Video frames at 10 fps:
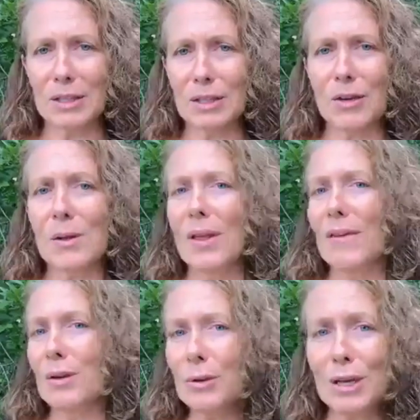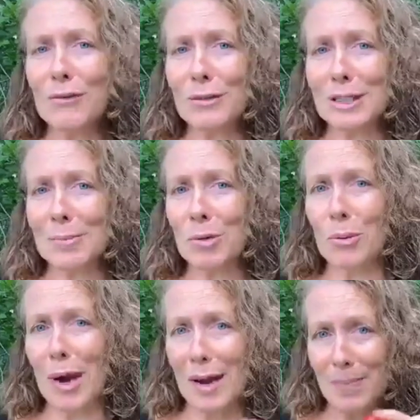So if you're looking for a simple
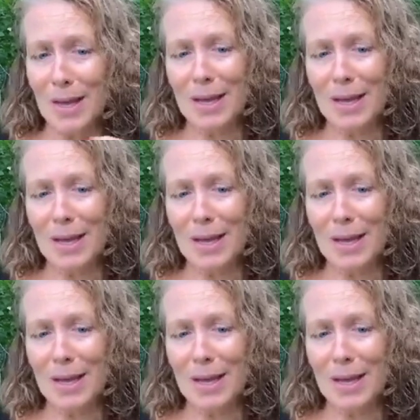way.